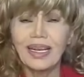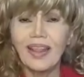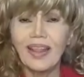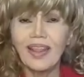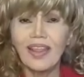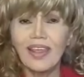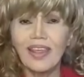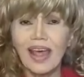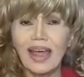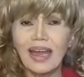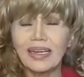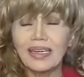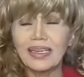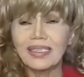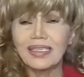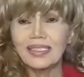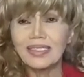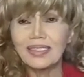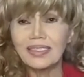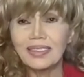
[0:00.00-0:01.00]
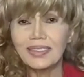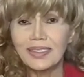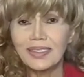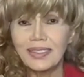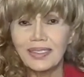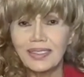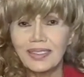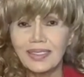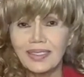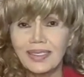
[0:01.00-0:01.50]
that
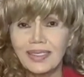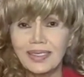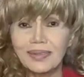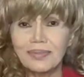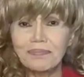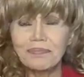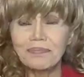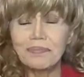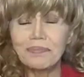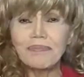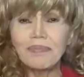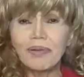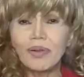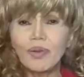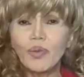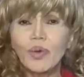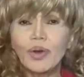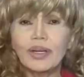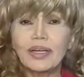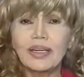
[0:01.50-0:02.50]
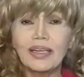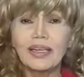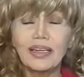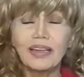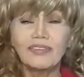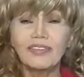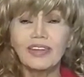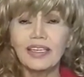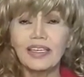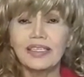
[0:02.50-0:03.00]
people would
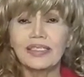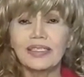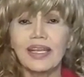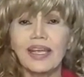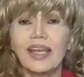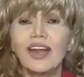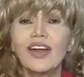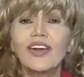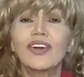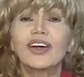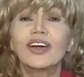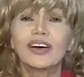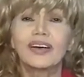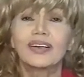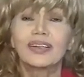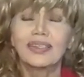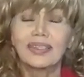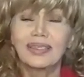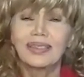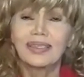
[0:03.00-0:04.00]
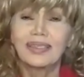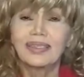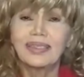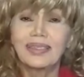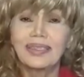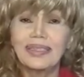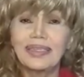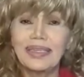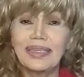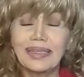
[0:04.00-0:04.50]
live in terror
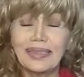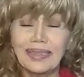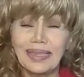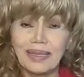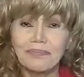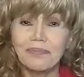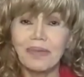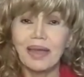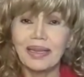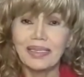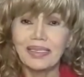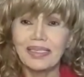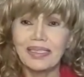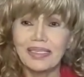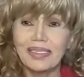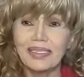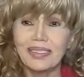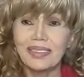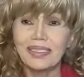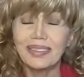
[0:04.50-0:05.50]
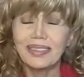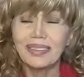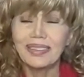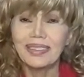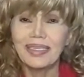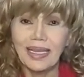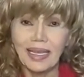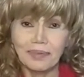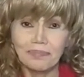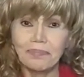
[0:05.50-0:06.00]
that they might
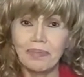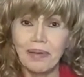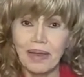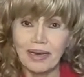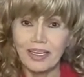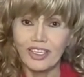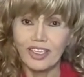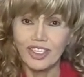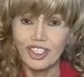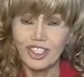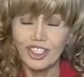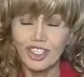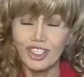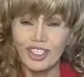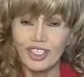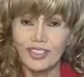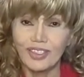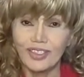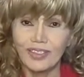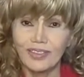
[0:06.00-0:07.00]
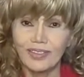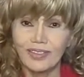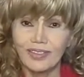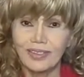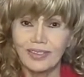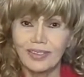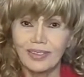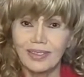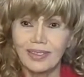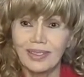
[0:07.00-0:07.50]
get punished.
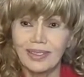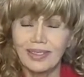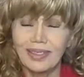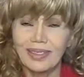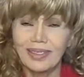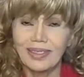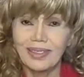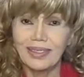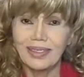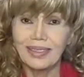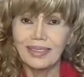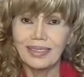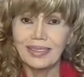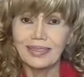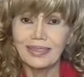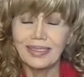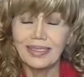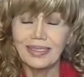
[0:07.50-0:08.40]
The,